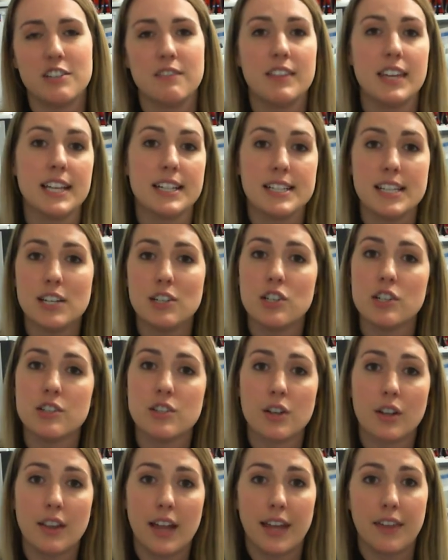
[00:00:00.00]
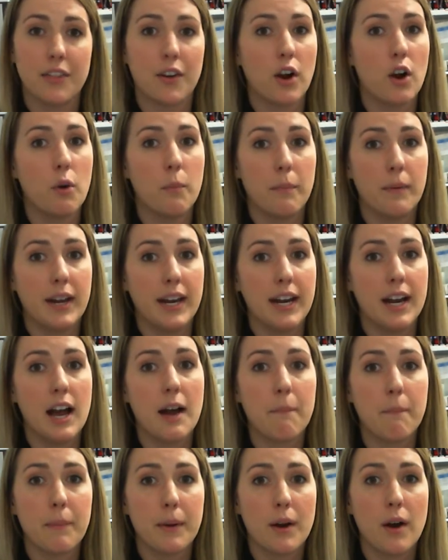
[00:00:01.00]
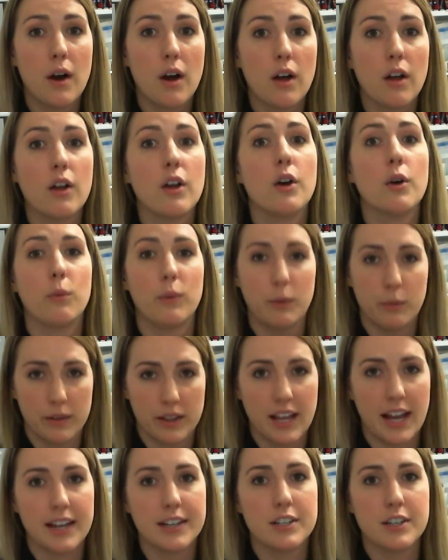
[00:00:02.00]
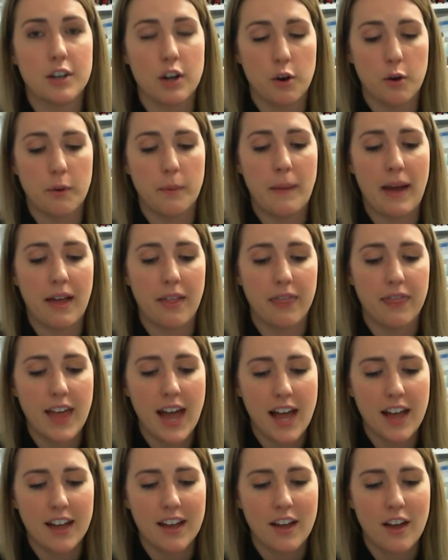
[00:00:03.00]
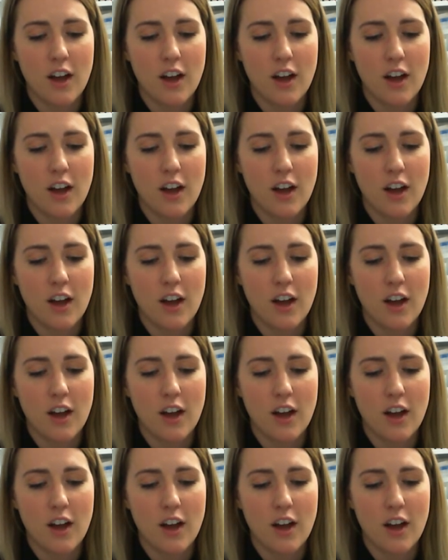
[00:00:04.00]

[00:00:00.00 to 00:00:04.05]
if the incisions look like they're opening up at all, we would like to know about that.